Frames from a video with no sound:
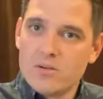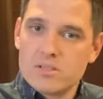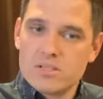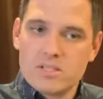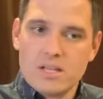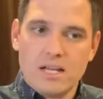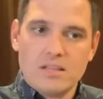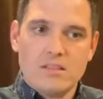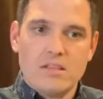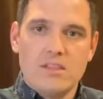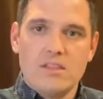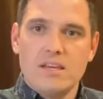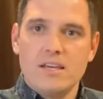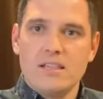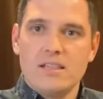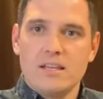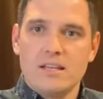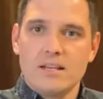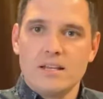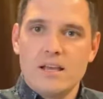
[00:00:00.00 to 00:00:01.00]
It's not the
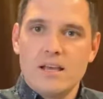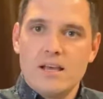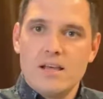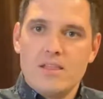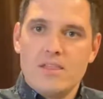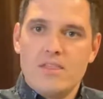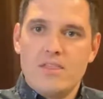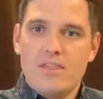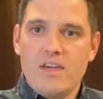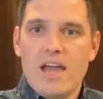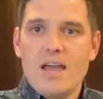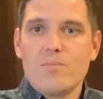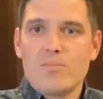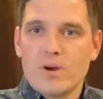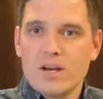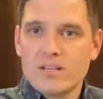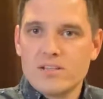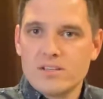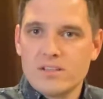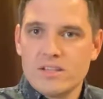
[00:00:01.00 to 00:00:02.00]
thing that they
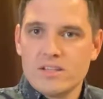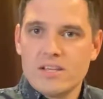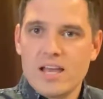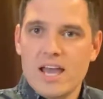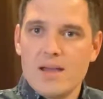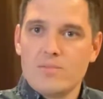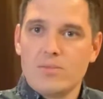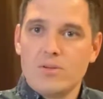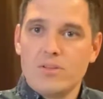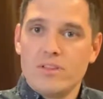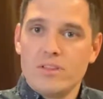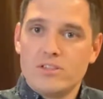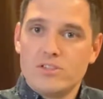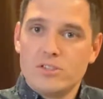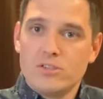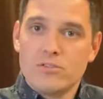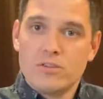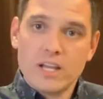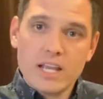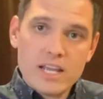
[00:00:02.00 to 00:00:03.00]
bring to the table that's
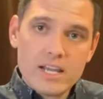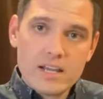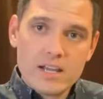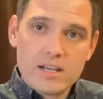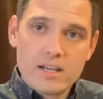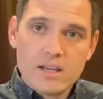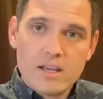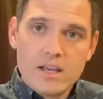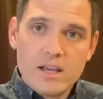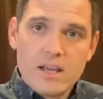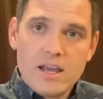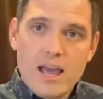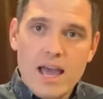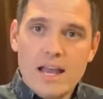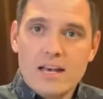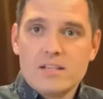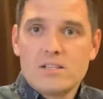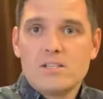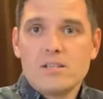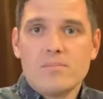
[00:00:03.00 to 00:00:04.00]
unique
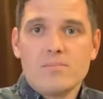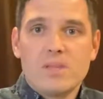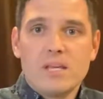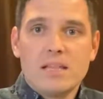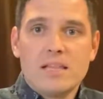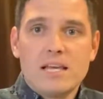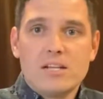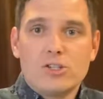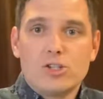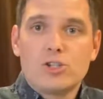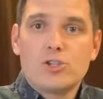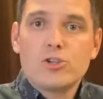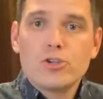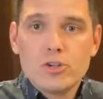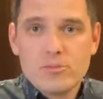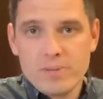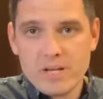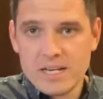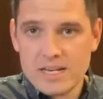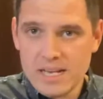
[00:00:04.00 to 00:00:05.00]
and it's something that
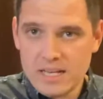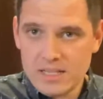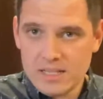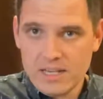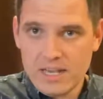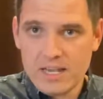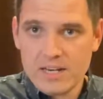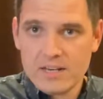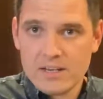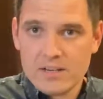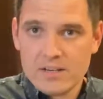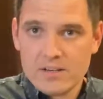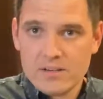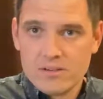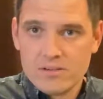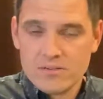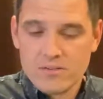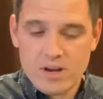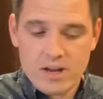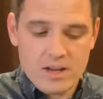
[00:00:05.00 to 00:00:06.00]
should be delegated,
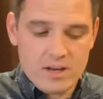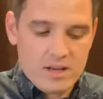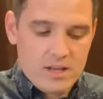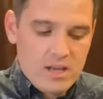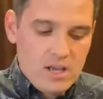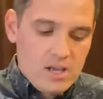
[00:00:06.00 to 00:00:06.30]
right?